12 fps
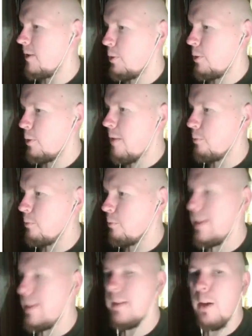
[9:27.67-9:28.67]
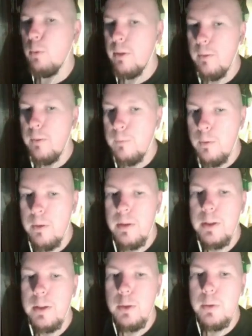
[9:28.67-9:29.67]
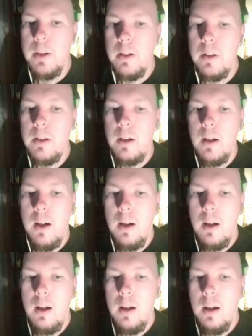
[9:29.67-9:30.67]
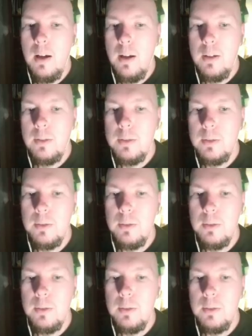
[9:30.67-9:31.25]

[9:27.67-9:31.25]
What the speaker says: right now without further ado here. So